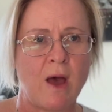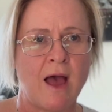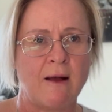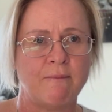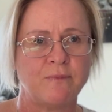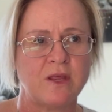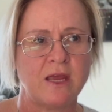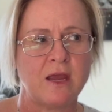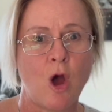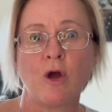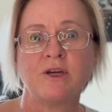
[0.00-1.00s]

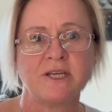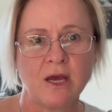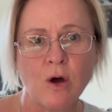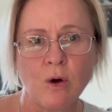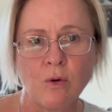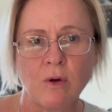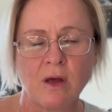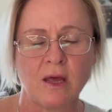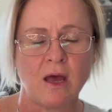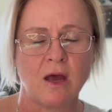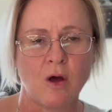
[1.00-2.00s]
the hotel
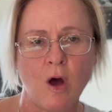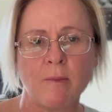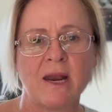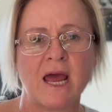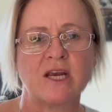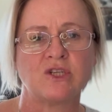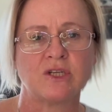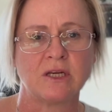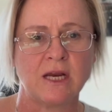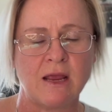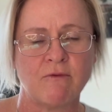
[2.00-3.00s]

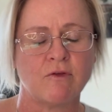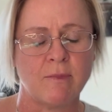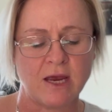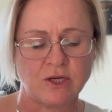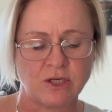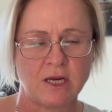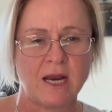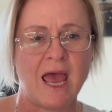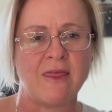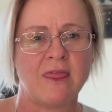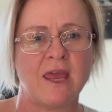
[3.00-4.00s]
accommodation information,
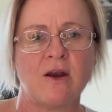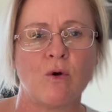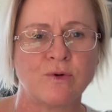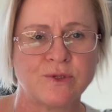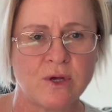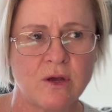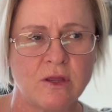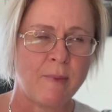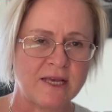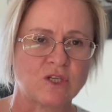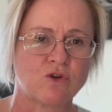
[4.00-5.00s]
and then also the
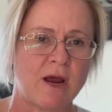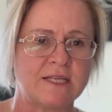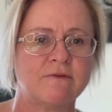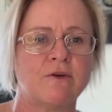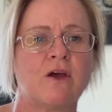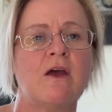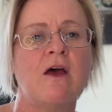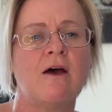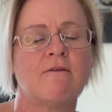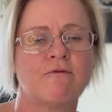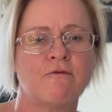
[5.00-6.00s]
bus transfer
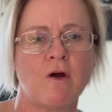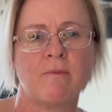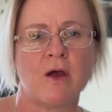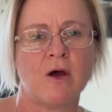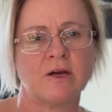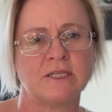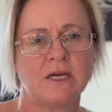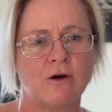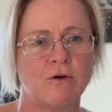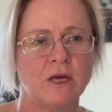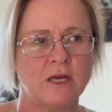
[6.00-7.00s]
from the
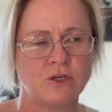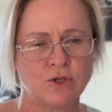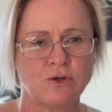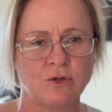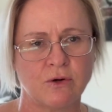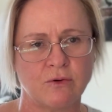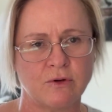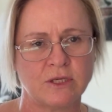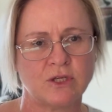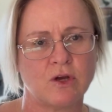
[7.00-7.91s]
hotel to the cruise